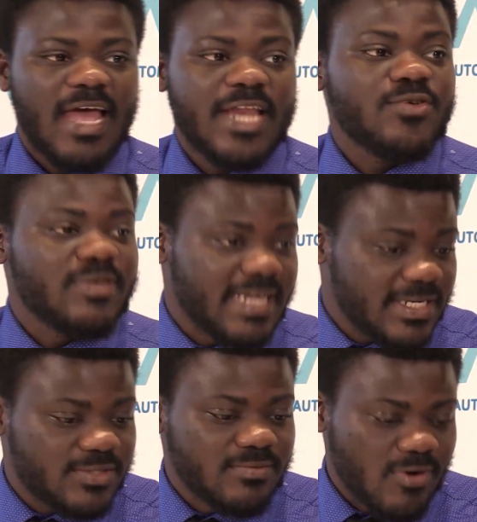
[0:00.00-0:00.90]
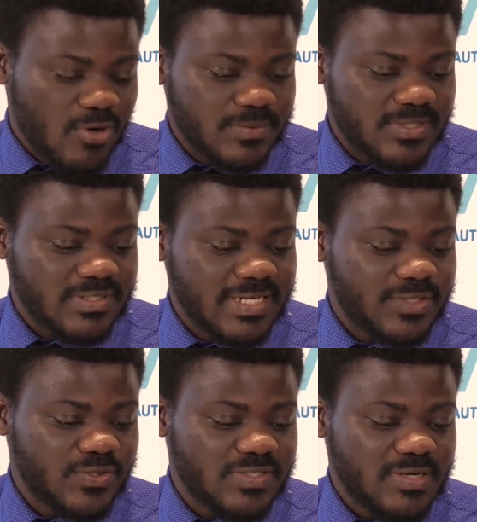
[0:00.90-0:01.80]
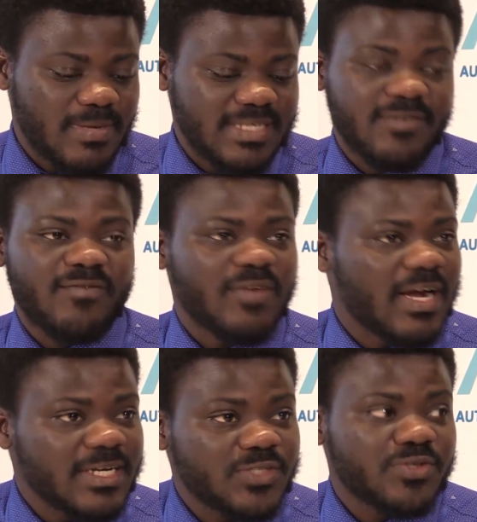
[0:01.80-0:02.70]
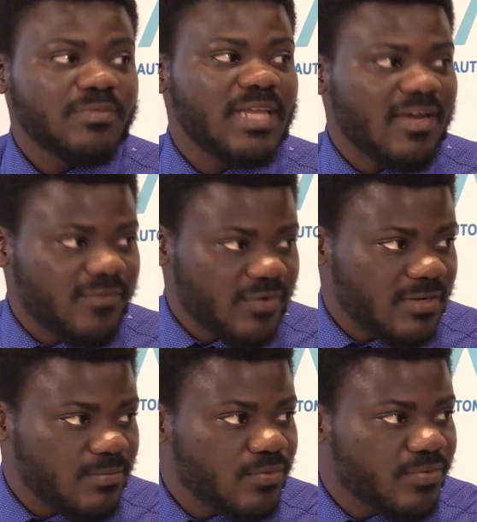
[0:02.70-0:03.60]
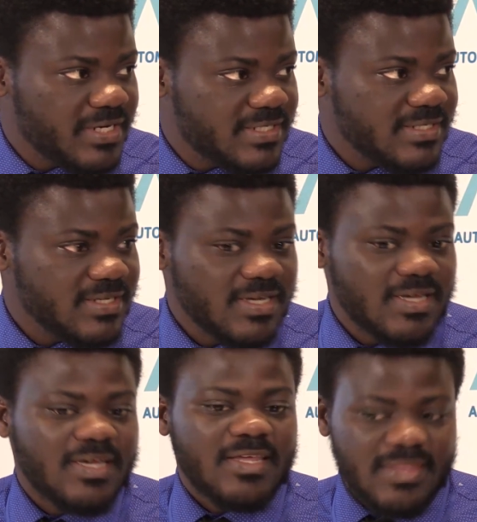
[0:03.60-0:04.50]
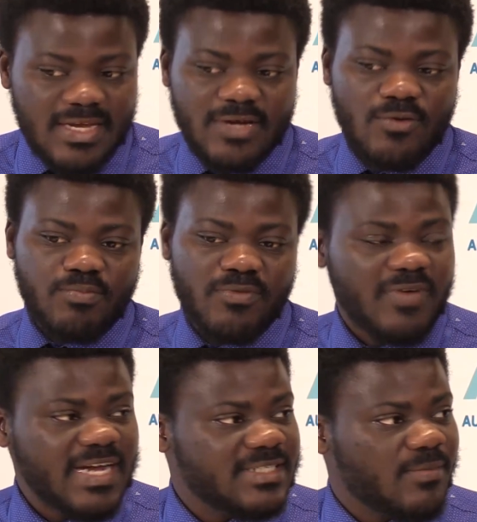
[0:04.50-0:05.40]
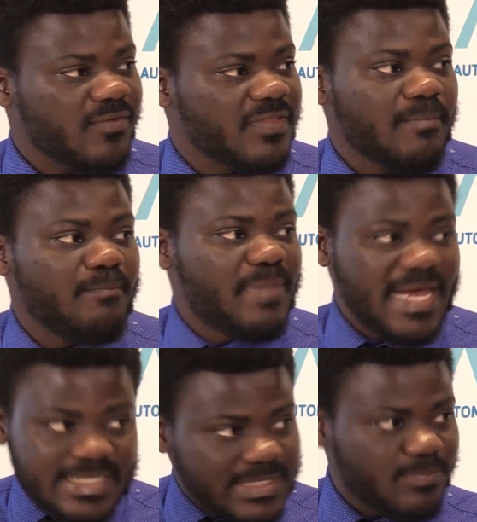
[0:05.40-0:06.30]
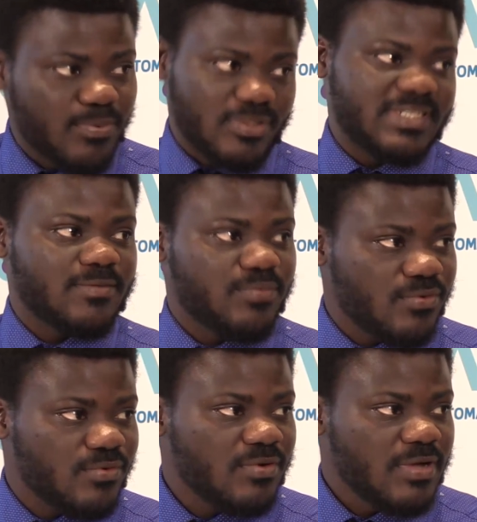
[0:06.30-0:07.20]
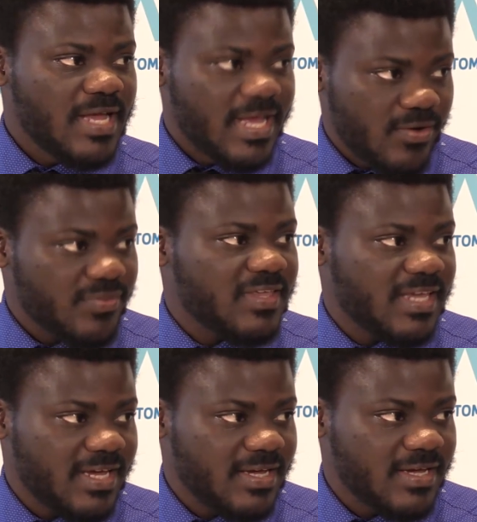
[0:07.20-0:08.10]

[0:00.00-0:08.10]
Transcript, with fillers: and you get hospitals get to use them at an extremely affordable rate, then they could provide some of the best possible healthcare